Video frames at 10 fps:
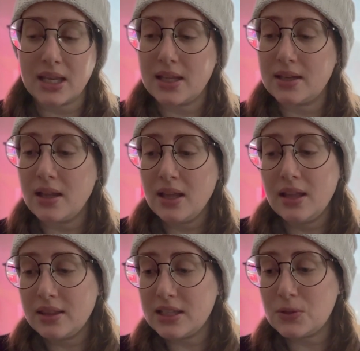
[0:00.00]
and
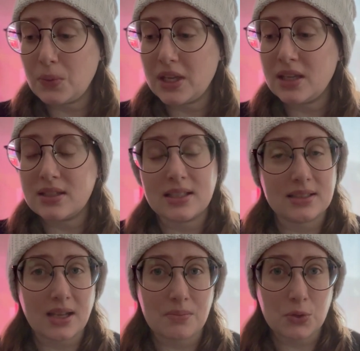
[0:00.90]
this week,
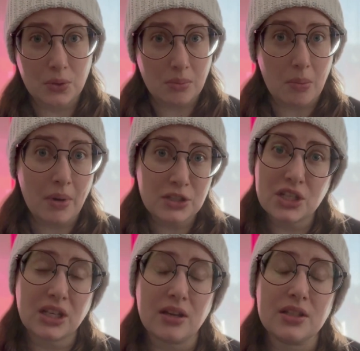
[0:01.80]
since I'm doing my
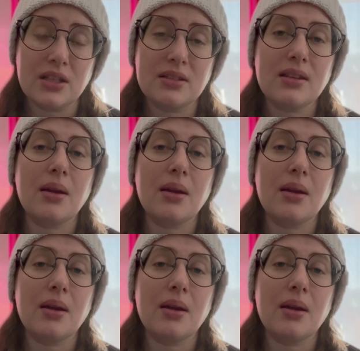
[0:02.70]
bunching onions,